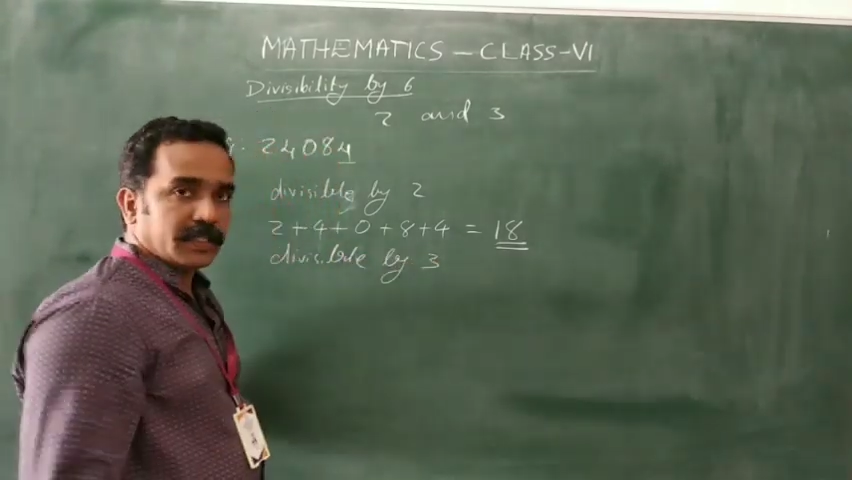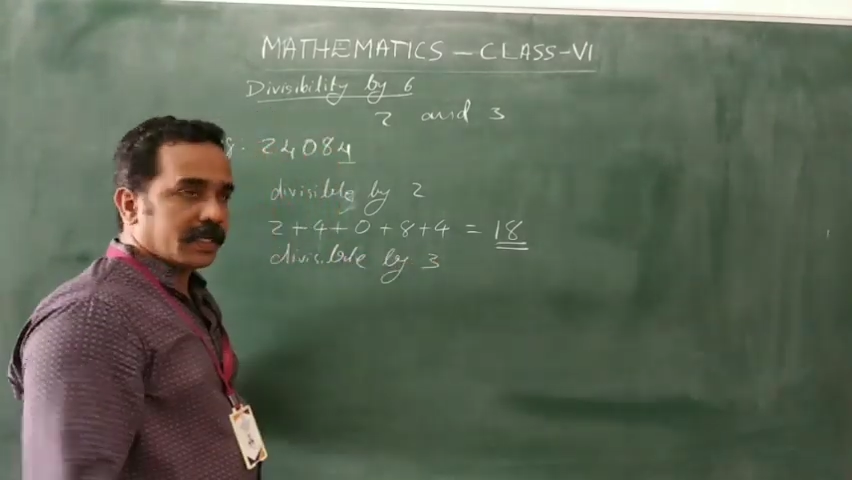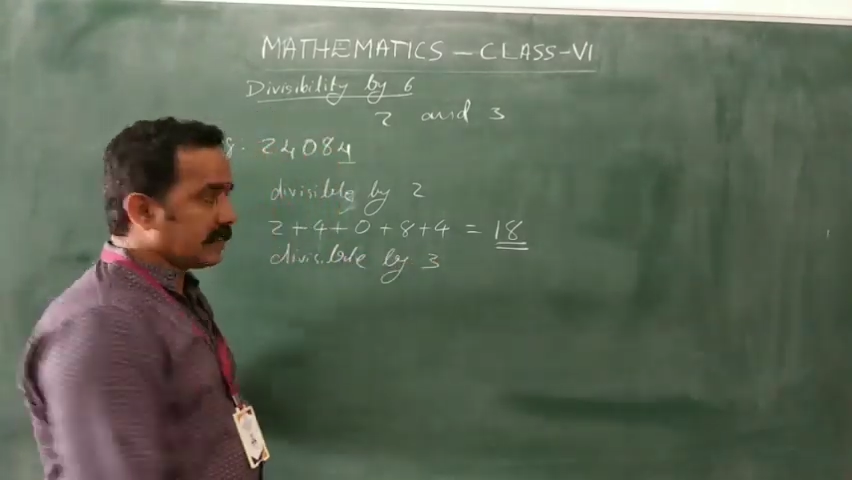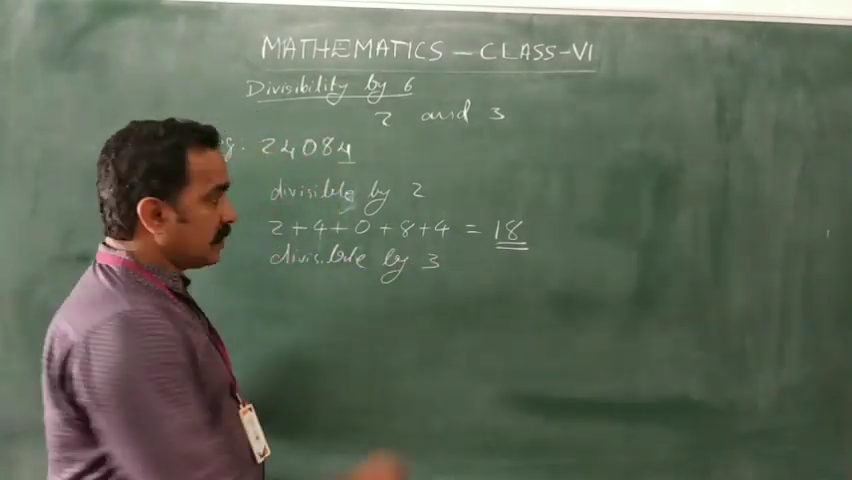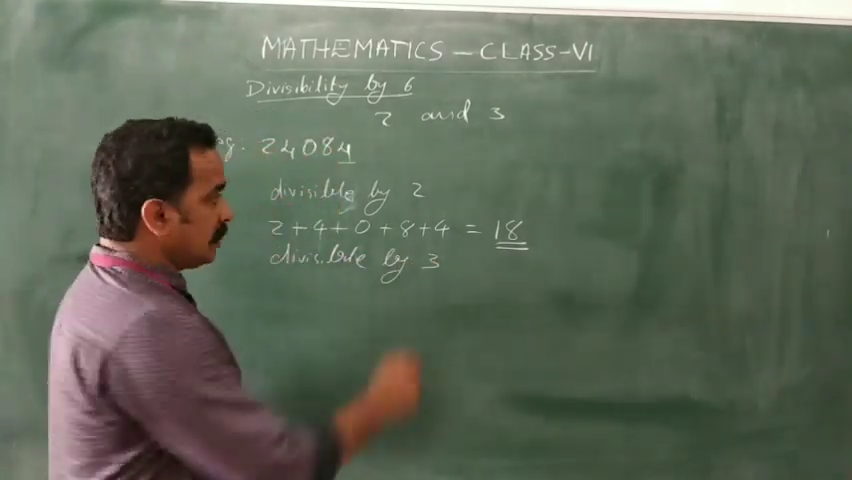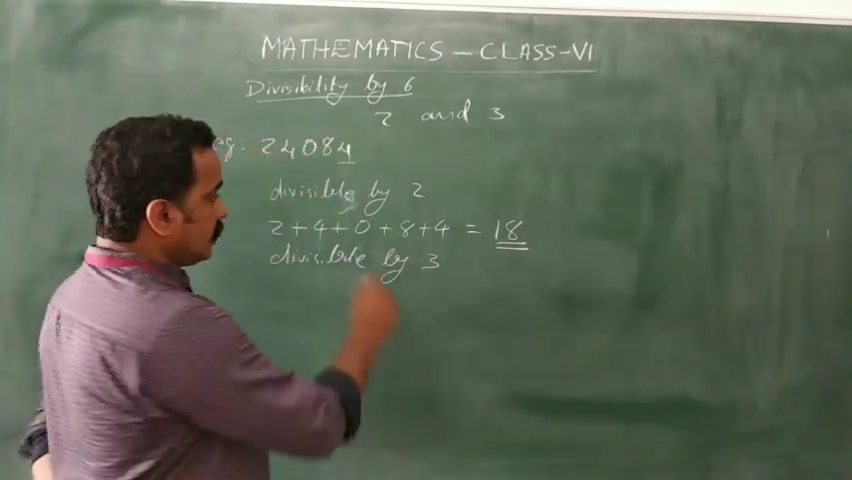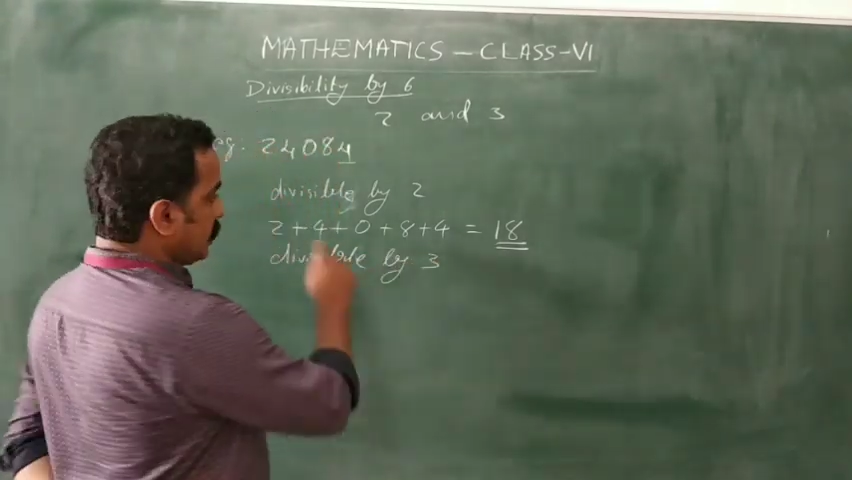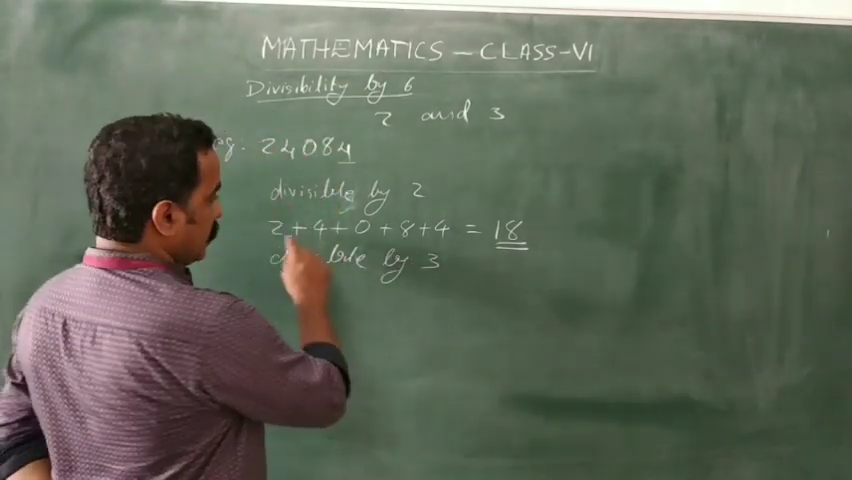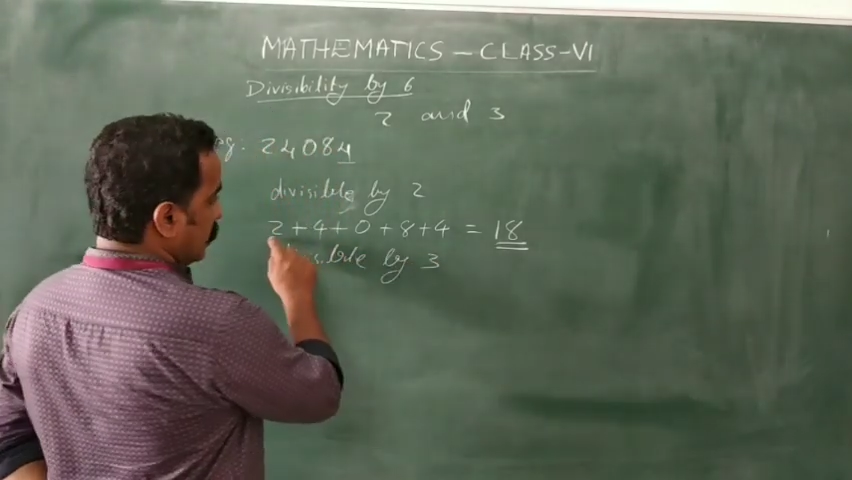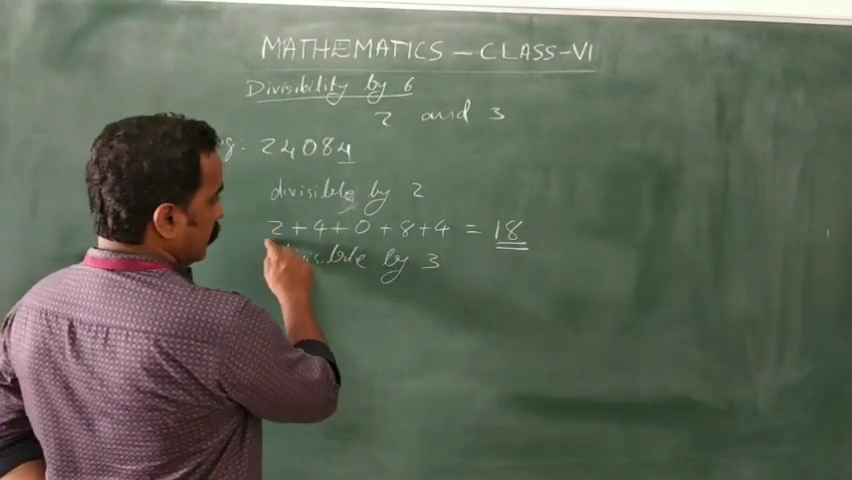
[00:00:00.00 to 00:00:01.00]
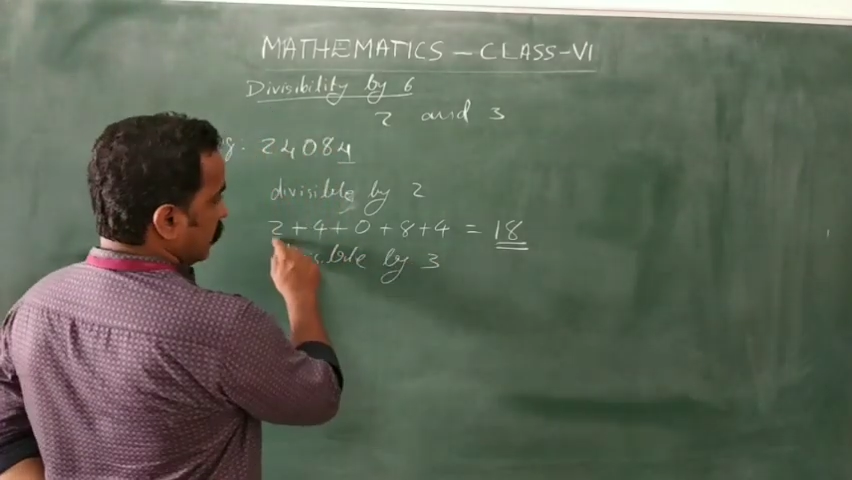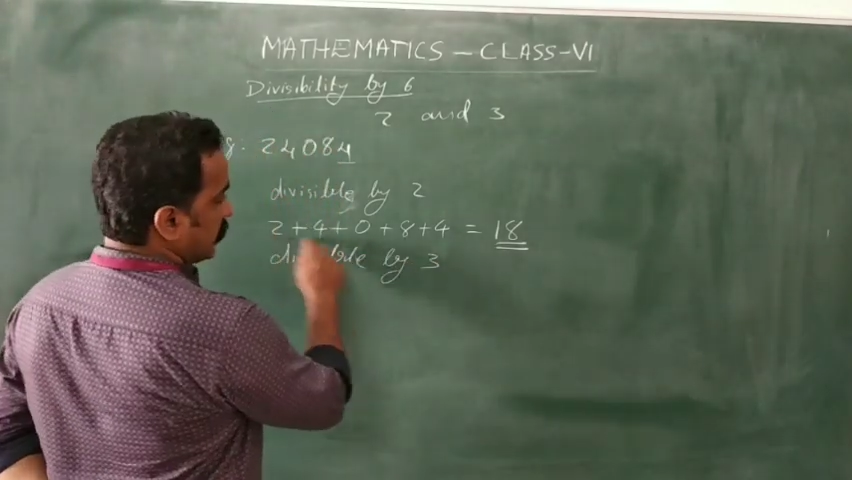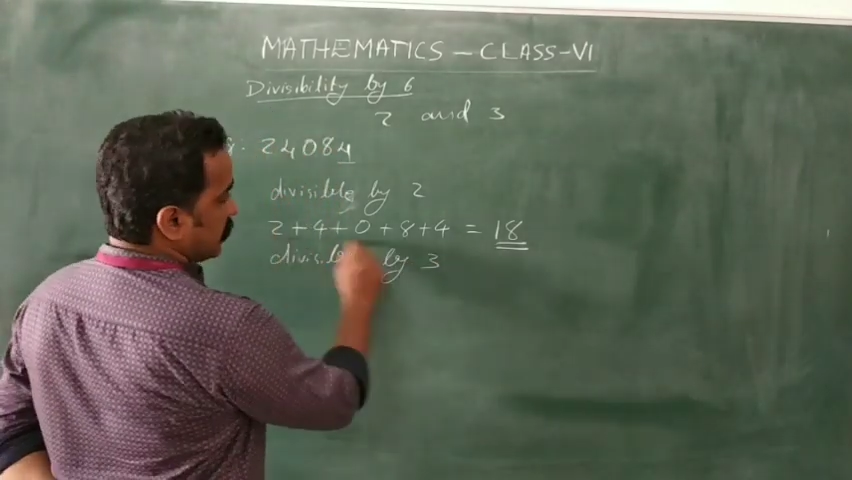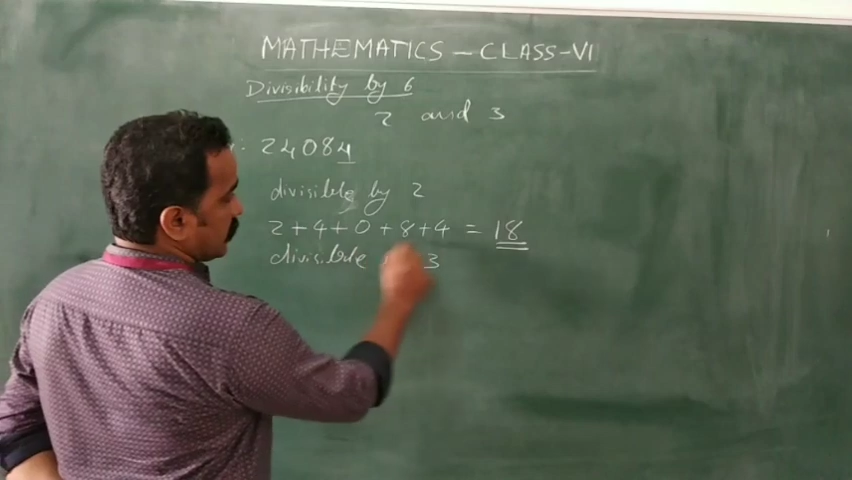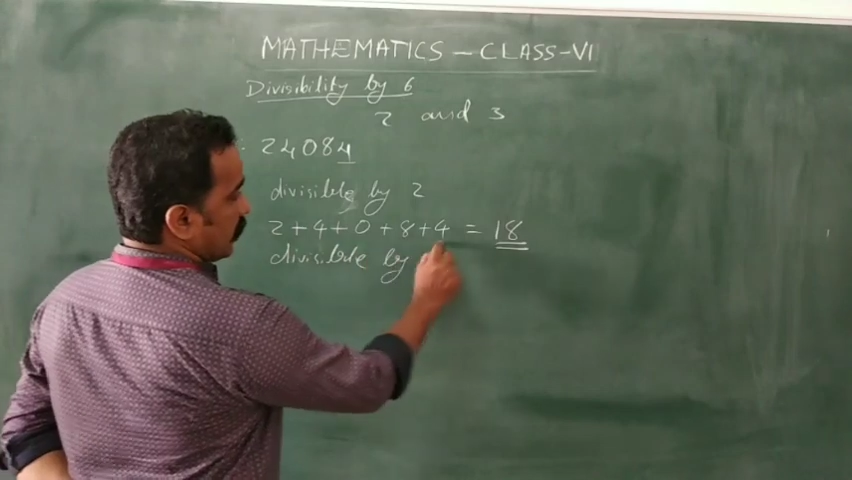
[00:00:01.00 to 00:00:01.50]
The reason is the
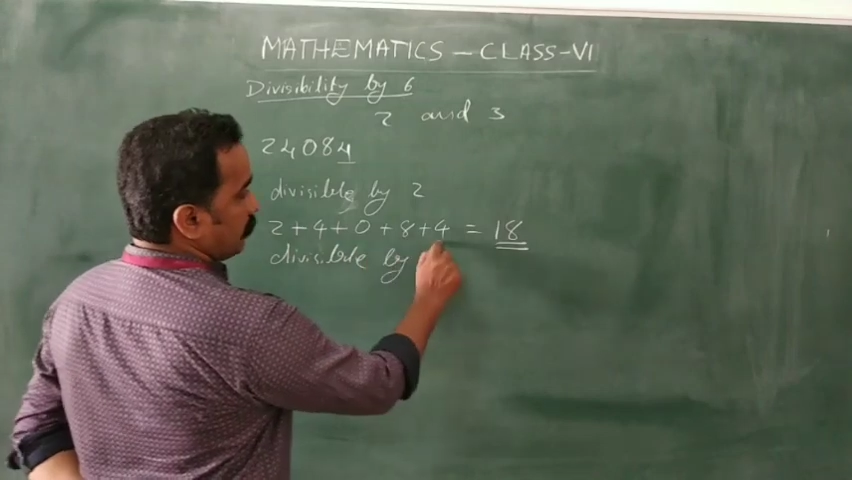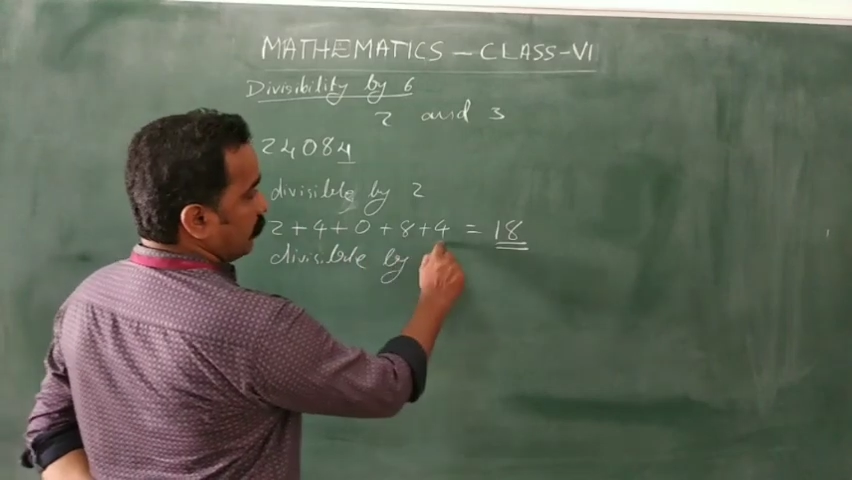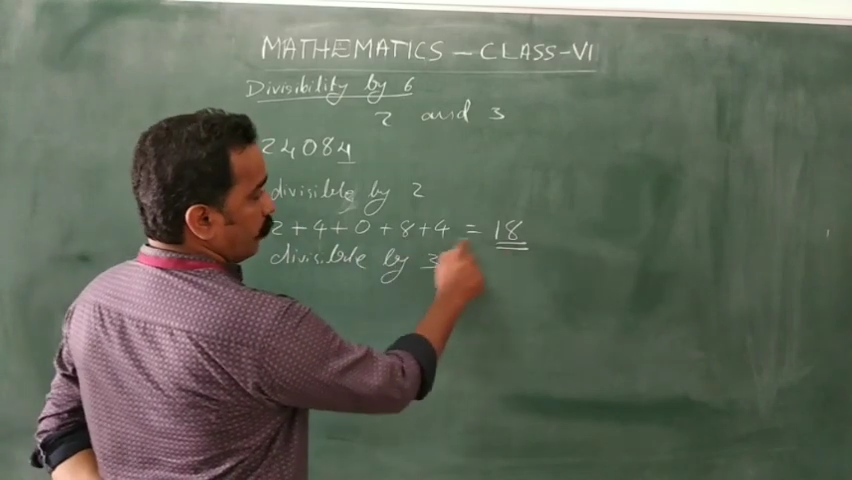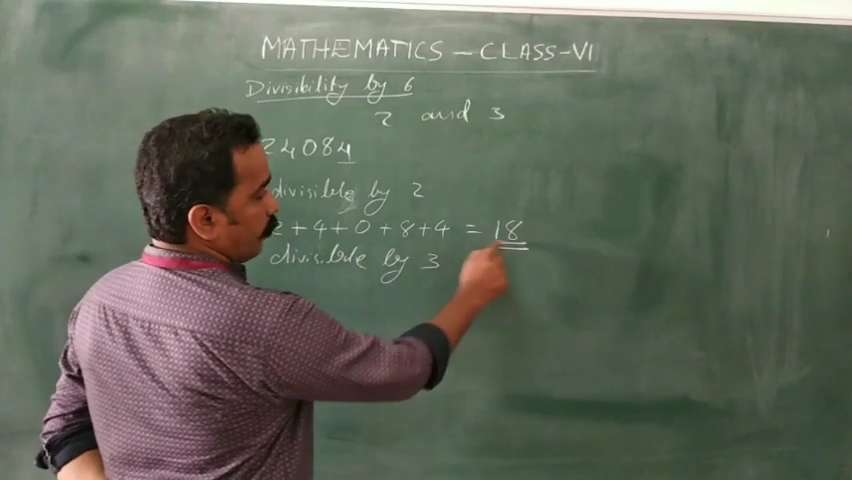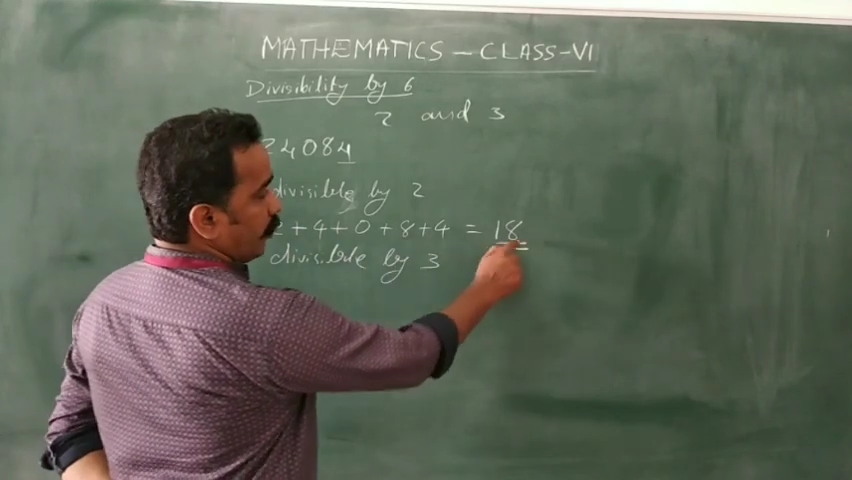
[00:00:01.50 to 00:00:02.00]
sum